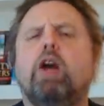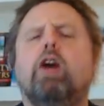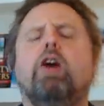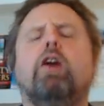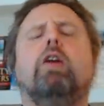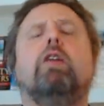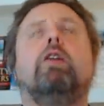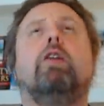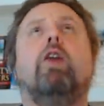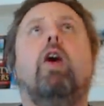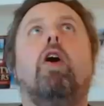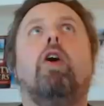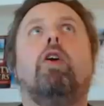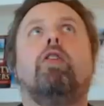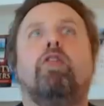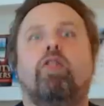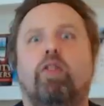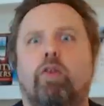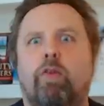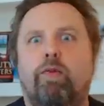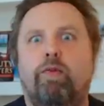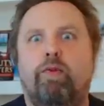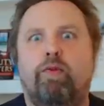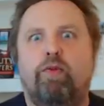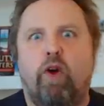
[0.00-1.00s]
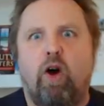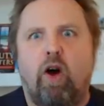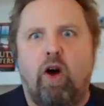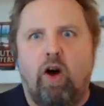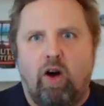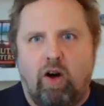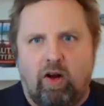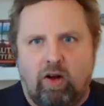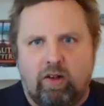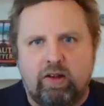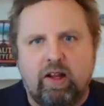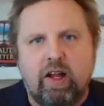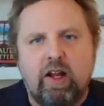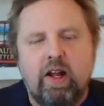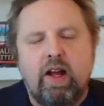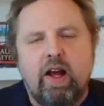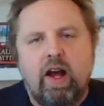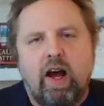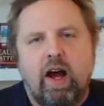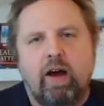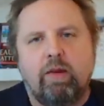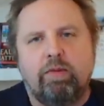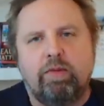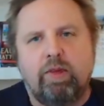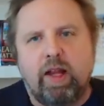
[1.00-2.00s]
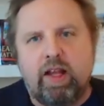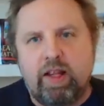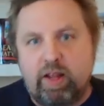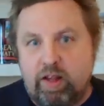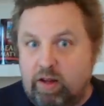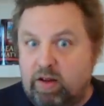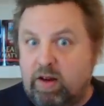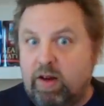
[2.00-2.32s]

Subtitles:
colossal fall of late.